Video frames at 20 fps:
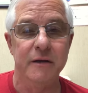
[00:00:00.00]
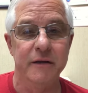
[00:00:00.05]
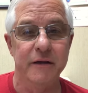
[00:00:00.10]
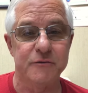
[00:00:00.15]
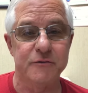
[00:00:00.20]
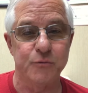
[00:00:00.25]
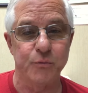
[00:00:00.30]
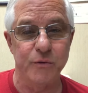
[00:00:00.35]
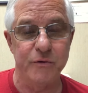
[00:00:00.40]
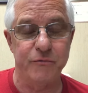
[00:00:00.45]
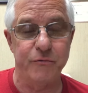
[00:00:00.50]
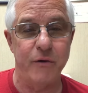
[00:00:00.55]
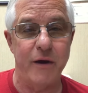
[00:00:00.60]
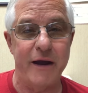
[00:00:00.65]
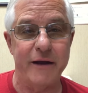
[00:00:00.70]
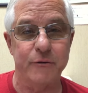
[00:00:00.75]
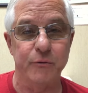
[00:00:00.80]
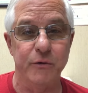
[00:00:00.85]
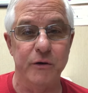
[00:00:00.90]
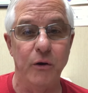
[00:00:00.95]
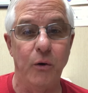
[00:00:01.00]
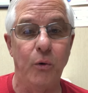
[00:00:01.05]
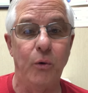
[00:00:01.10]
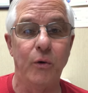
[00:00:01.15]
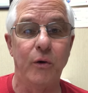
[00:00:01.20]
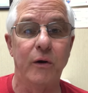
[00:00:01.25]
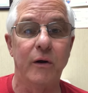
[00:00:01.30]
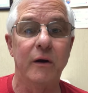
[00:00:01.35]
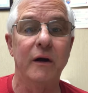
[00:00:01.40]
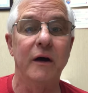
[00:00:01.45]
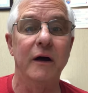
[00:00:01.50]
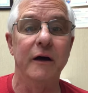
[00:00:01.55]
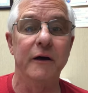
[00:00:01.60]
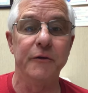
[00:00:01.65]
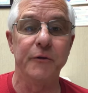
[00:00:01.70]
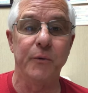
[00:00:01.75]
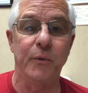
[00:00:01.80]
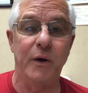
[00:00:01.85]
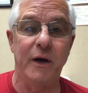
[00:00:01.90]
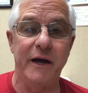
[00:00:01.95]
it's refractory, or
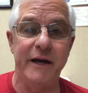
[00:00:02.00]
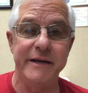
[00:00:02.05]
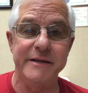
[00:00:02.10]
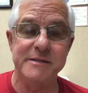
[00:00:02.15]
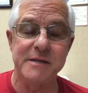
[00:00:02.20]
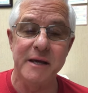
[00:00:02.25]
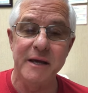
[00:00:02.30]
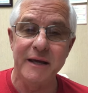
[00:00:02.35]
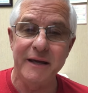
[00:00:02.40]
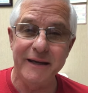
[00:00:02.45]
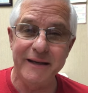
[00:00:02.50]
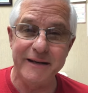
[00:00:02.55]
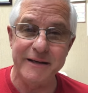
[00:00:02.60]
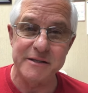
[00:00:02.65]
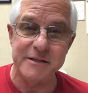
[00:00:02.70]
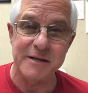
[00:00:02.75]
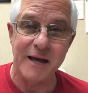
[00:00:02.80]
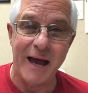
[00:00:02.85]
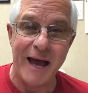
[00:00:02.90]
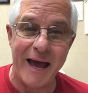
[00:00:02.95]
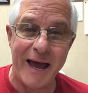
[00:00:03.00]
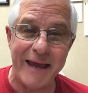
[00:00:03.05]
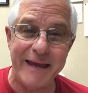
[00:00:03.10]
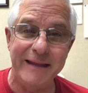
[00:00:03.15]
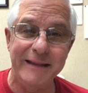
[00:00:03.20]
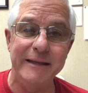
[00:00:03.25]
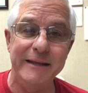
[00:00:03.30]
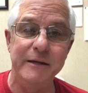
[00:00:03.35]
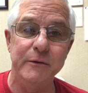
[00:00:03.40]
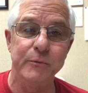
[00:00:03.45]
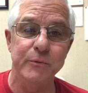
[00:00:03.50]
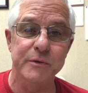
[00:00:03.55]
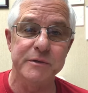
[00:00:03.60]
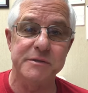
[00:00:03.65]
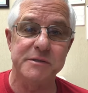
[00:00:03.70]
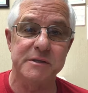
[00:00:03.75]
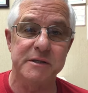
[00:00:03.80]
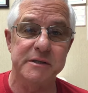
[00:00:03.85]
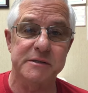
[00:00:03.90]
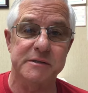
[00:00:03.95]
otherwise it is highly
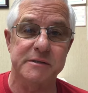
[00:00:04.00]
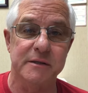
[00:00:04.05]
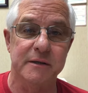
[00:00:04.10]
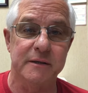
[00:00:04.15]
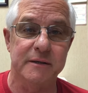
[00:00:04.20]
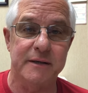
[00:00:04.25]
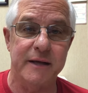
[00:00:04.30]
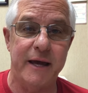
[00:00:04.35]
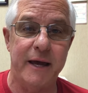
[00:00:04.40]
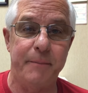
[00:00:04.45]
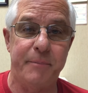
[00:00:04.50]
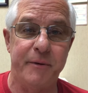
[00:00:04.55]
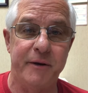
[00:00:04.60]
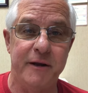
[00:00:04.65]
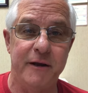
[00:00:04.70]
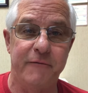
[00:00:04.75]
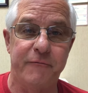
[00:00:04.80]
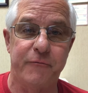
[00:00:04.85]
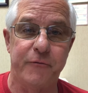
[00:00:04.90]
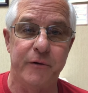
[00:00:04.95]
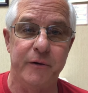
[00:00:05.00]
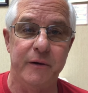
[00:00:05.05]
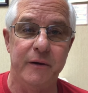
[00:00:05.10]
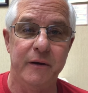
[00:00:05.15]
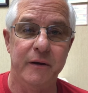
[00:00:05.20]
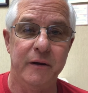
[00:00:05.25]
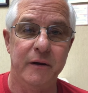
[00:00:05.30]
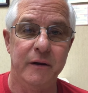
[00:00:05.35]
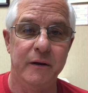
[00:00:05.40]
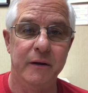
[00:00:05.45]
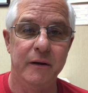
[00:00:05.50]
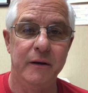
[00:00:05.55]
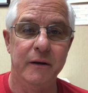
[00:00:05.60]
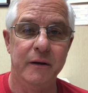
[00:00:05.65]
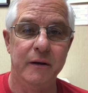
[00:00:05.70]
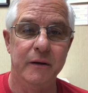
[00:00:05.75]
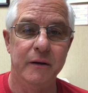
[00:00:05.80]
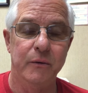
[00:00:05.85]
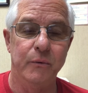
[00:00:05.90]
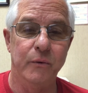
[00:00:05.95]
resistant to epinephrine.
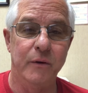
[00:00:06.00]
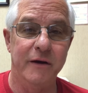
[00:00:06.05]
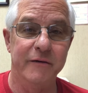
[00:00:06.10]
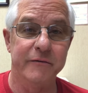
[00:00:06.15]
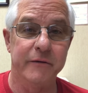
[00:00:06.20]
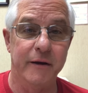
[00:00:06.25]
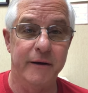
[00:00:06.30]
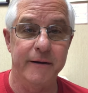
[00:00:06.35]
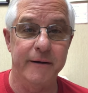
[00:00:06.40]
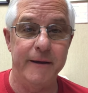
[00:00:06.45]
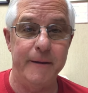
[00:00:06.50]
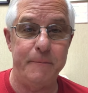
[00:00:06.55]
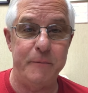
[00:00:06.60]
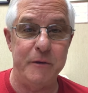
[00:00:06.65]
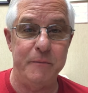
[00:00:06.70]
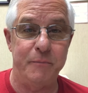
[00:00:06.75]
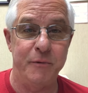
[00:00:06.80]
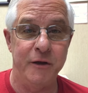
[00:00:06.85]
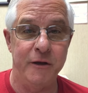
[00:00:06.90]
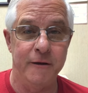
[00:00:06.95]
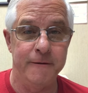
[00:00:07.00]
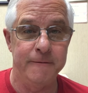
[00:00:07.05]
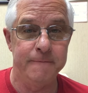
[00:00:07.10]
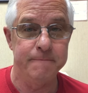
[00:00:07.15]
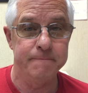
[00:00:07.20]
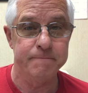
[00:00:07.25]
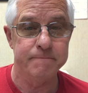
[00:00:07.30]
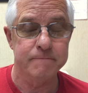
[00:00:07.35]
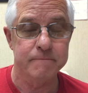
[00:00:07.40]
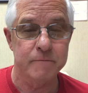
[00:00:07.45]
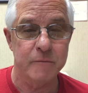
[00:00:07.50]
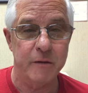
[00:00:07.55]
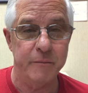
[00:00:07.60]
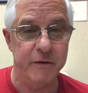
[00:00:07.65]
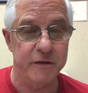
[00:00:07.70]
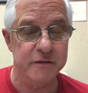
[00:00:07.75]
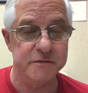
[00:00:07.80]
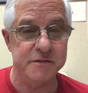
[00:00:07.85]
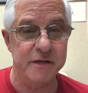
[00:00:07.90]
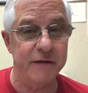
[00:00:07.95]
Well, I've got an EpiPen
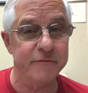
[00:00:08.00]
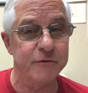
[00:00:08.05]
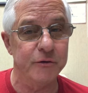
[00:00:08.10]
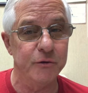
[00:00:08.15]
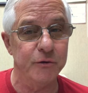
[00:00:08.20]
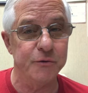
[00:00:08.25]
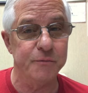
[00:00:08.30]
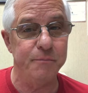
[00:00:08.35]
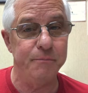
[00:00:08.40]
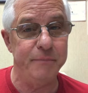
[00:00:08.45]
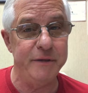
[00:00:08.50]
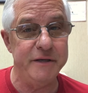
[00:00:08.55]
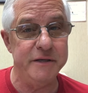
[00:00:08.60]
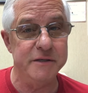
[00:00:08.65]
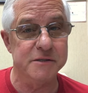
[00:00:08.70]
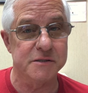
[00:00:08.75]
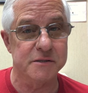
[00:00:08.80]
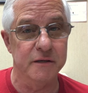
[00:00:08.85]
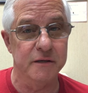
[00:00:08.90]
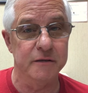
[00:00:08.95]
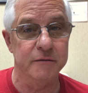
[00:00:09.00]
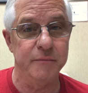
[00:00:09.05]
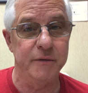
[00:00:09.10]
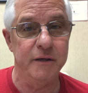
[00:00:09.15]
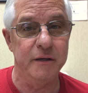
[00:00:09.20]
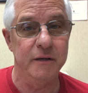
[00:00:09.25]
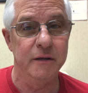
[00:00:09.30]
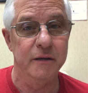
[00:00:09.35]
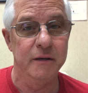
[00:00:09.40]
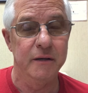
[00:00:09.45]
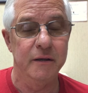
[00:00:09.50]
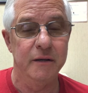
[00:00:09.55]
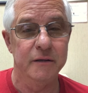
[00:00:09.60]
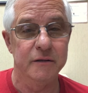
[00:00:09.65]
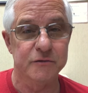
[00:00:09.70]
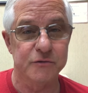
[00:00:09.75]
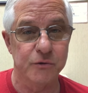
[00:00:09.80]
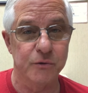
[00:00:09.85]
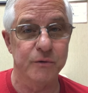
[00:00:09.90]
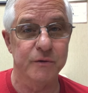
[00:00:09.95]
because after those bees stung me,
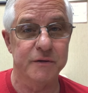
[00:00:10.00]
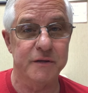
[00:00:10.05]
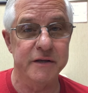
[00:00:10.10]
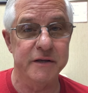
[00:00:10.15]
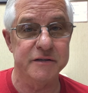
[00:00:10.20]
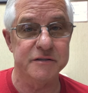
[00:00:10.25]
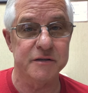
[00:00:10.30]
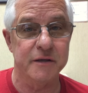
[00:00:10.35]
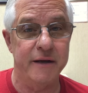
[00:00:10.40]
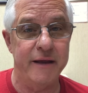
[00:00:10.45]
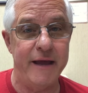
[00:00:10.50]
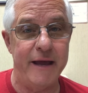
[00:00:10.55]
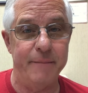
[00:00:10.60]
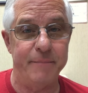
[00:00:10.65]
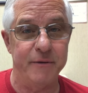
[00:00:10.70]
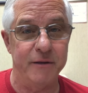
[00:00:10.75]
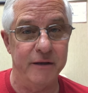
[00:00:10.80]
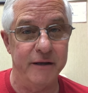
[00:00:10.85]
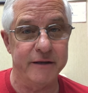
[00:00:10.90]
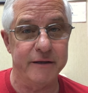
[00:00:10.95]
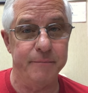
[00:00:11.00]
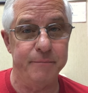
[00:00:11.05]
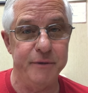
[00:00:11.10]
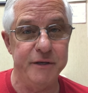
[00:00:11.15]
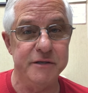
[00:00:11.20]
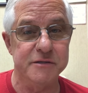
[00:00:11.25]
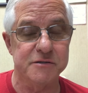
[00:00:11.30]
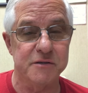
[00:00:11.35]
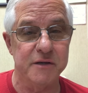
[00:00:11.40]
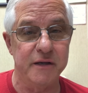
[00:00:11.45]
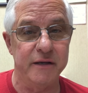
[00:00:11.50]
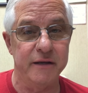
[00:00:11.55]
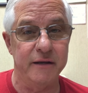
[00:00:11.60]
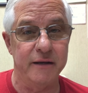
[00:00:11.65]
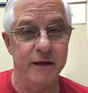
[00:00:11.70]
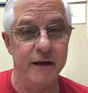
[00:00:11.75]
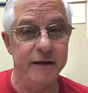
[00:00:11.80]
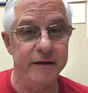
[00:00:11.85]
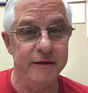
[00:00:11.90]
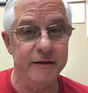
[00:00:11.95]
certain things can happen, like a bee sting,
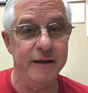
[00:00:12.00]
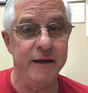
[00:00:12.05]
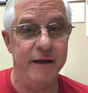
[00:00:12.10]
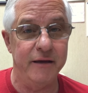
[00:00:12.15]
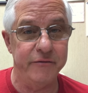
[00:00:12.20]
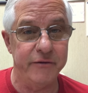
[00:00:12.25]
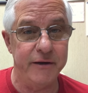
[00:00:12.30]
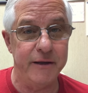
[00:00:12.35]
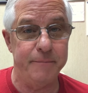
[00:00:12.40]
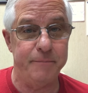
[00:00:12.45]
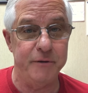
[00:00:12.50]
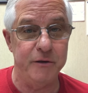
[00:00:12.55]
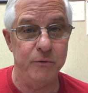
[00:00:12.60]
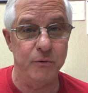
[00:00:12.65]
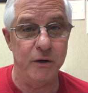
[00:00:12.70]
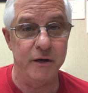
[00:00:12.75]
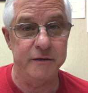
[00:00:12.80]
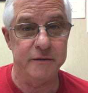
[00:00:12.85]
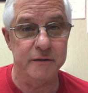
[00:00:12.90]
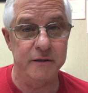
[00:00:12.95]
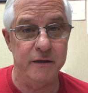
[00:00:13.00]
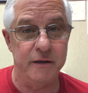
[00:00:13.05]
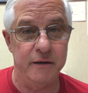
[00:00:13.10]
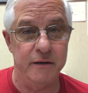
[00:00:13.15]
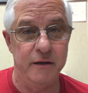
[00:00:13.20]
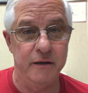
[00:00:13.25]
and I need to have an epi right then,